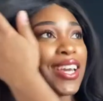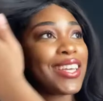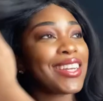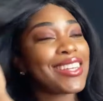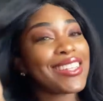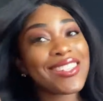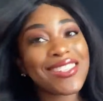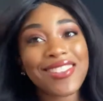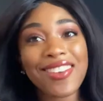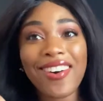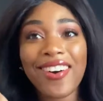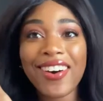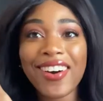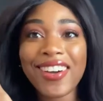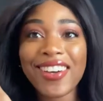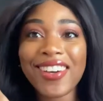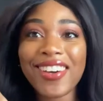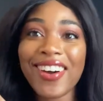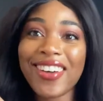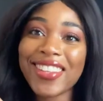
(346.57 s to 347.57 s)
And I saw
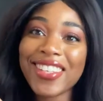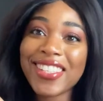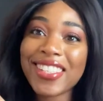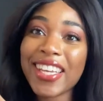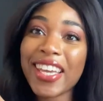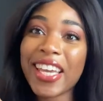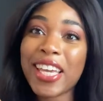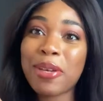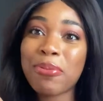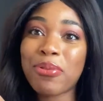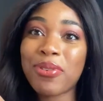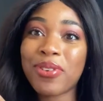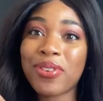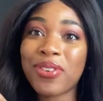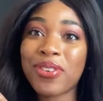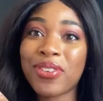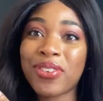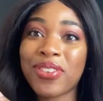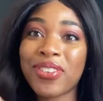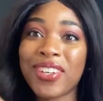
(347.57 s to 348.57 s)
it on the table,
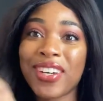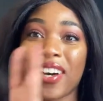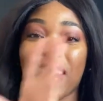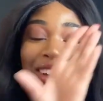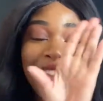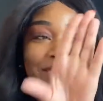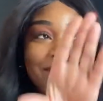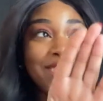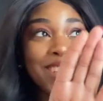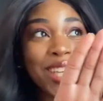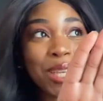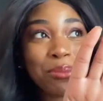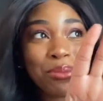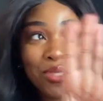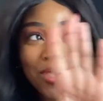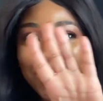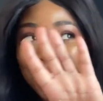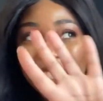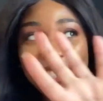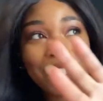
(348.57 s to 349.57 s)
on the table,
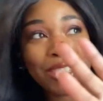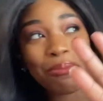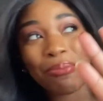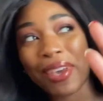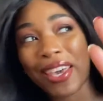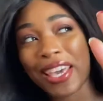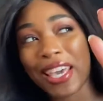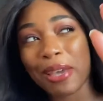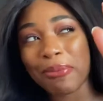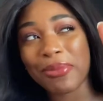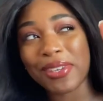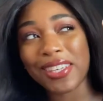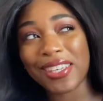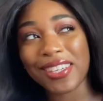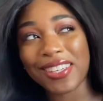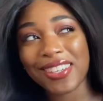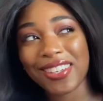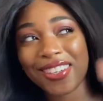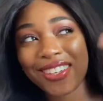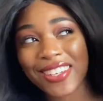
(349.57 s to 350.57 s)
just staring back at me.
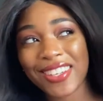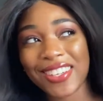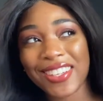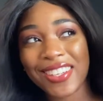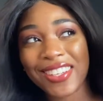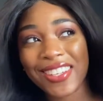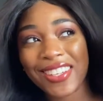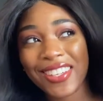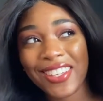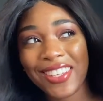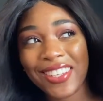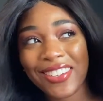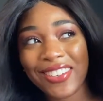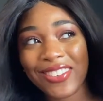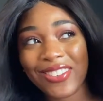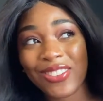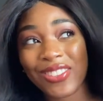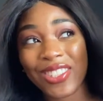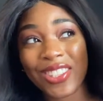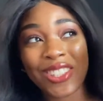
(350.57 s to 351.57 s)

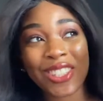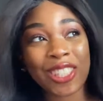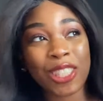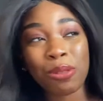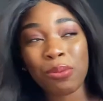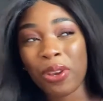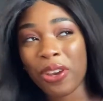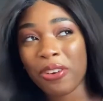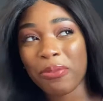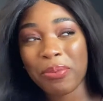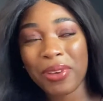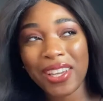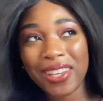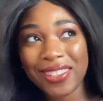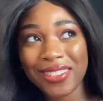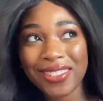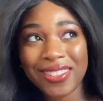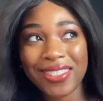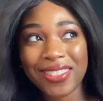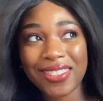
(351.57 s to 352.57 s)
It's her
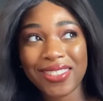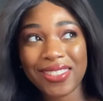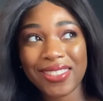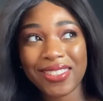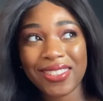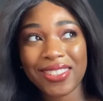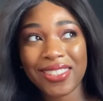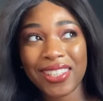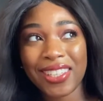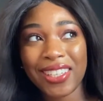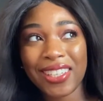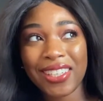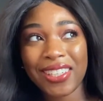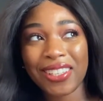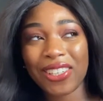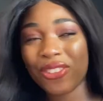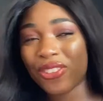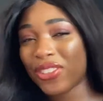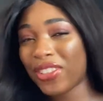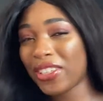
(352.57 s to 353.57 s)
pants.
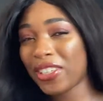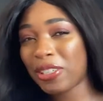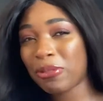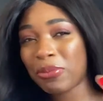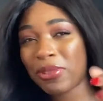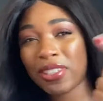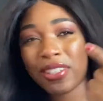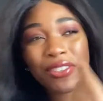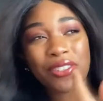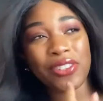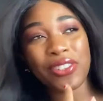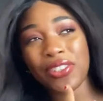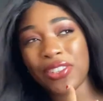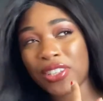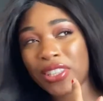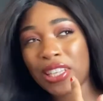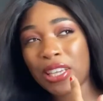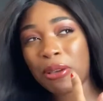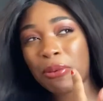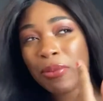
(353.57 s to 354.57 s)
They were staring at me and I was staring
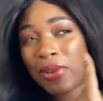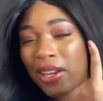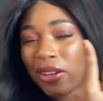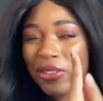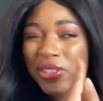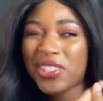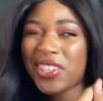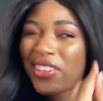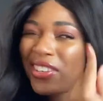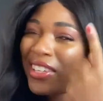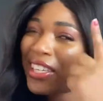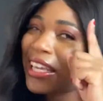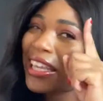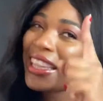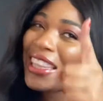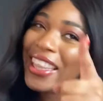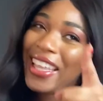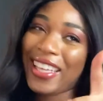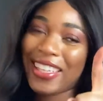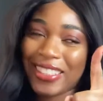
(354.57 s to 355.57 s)
at them and I was staring
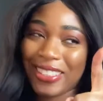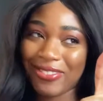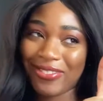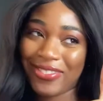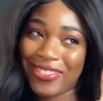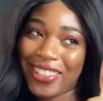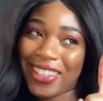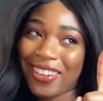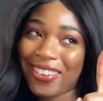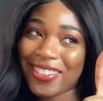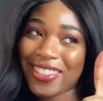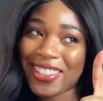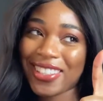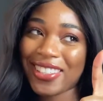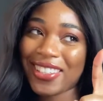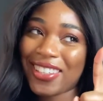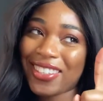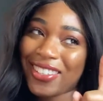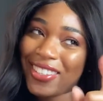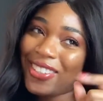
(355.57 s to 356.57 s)
at them and I was
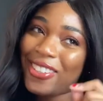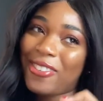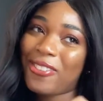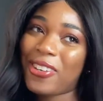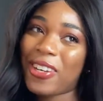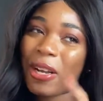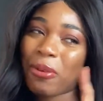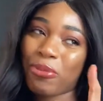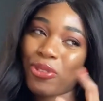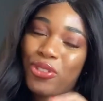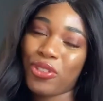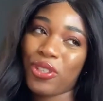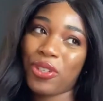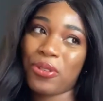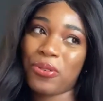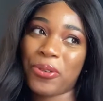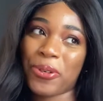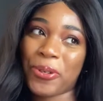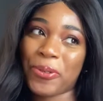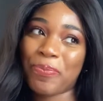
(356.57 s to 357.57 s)
just like, you know what, I'm gonna try
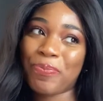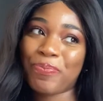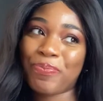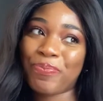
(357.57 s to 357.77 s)
you on.